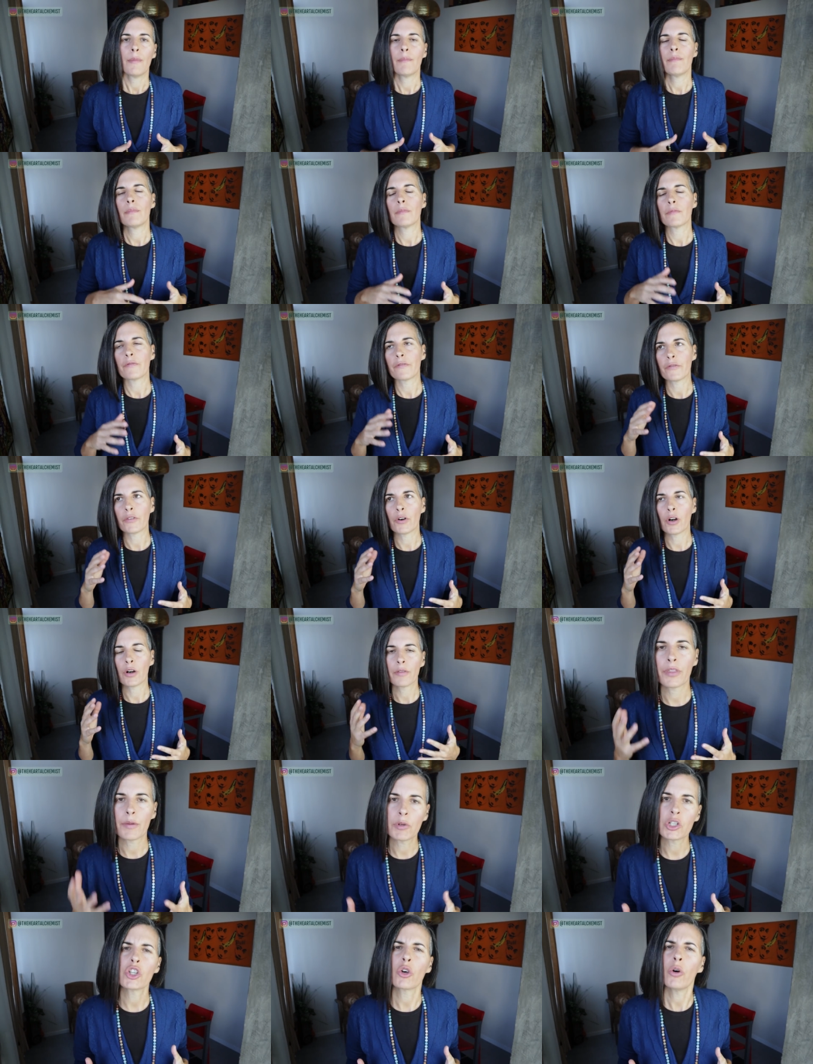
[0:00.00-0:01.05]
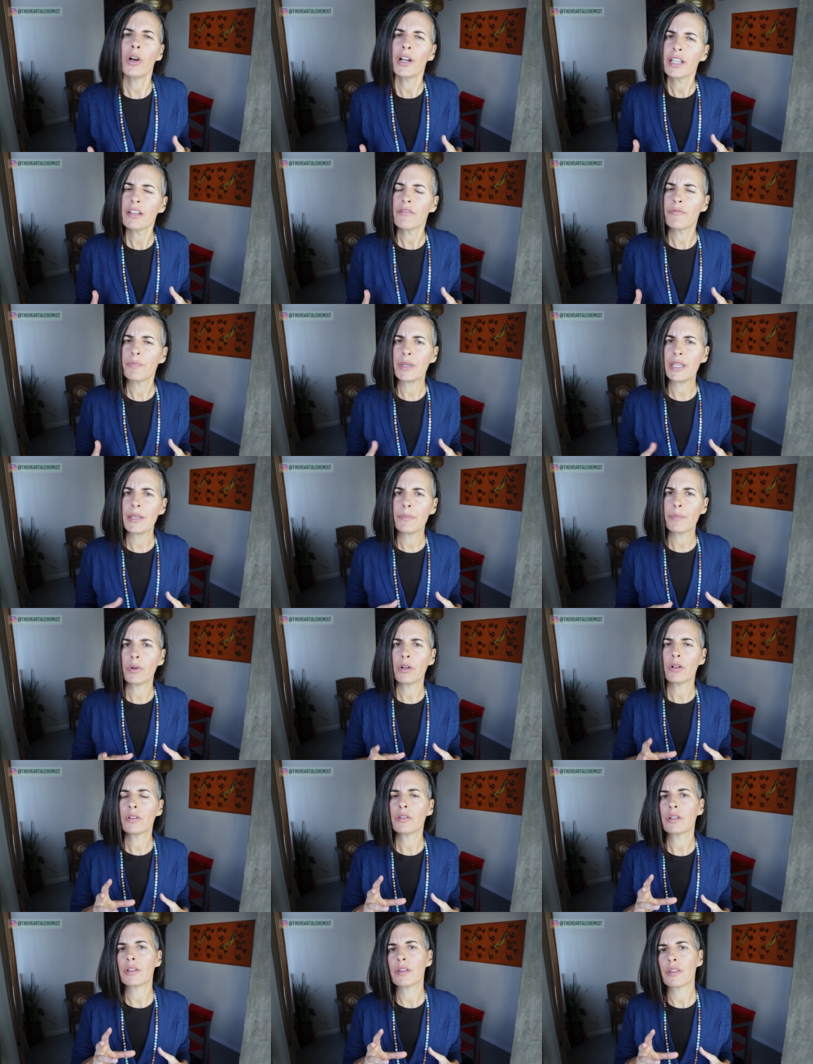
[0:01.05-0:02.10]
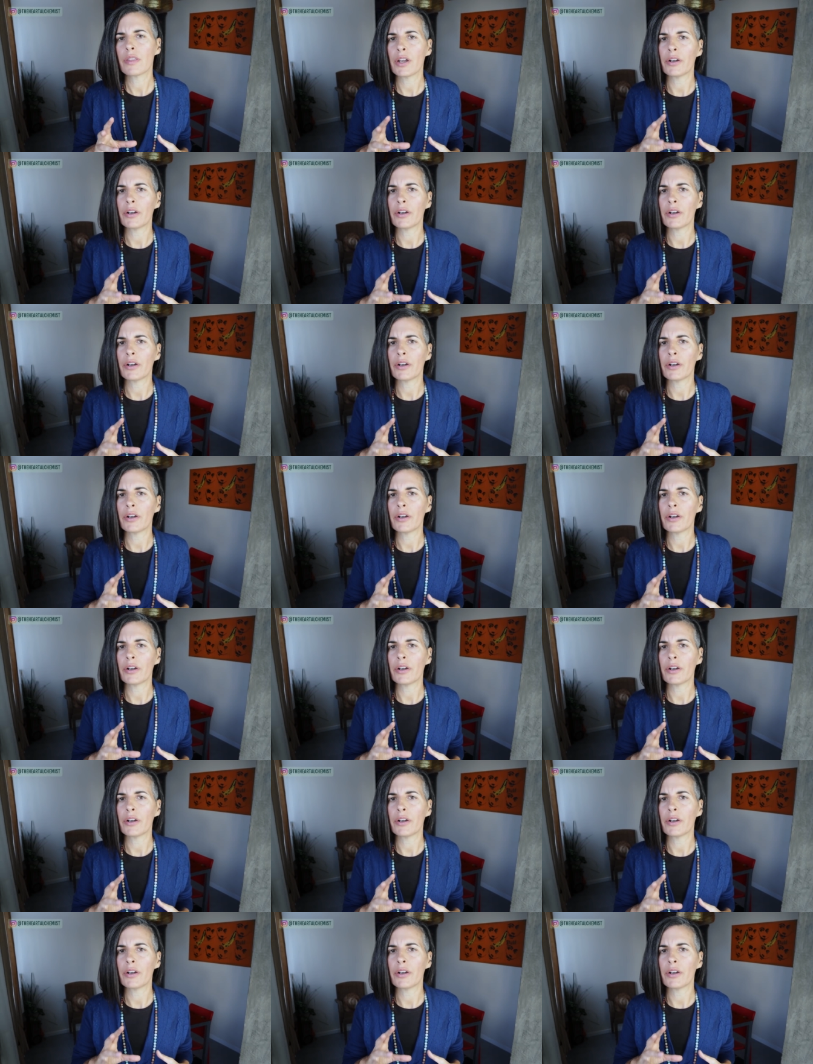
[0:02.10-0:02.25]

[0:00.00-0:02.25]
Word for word: mm, for the majority of people,